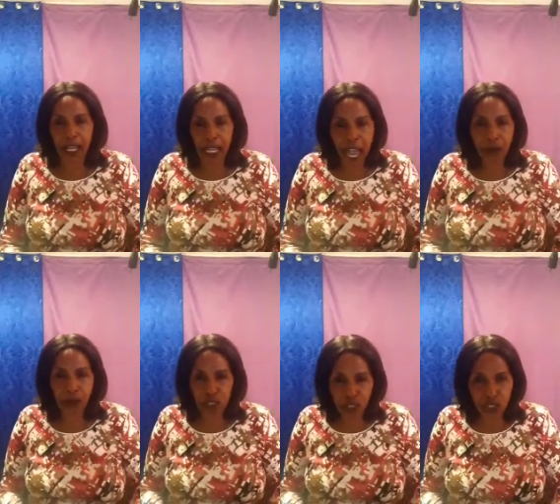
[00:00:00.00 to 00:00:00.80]
Now
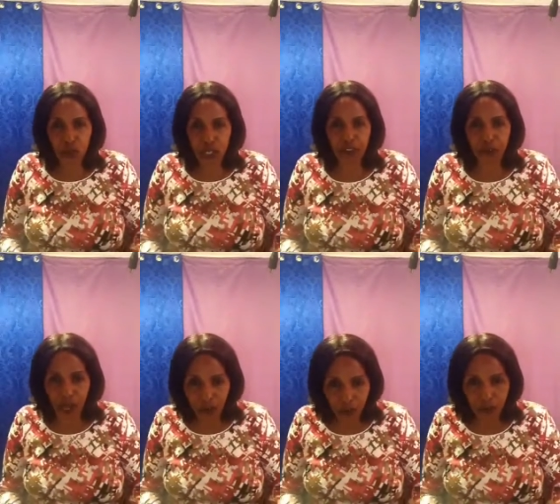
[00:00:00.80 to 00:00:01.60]
she's looking for
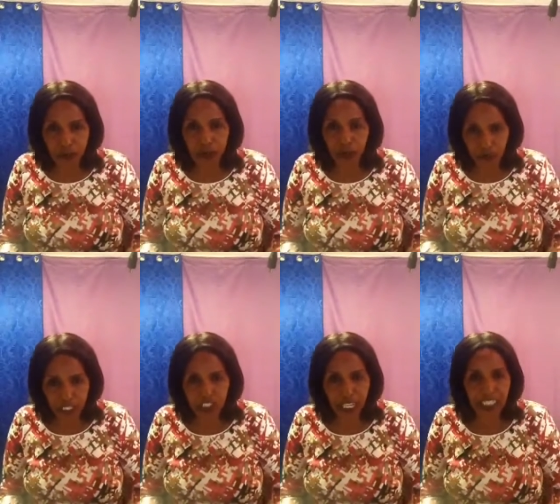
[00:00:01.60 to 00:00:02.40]
a home for the
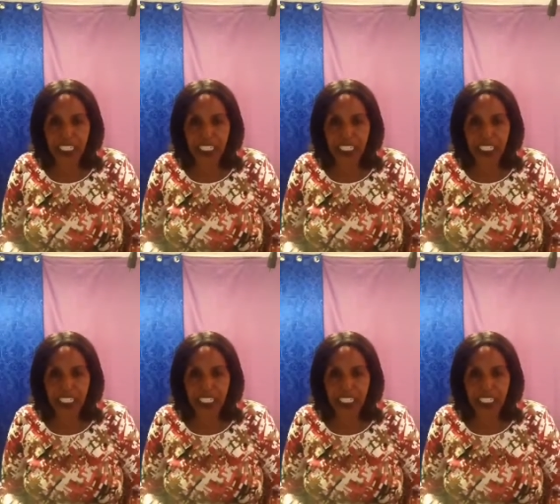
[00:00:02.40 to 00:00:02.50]
child.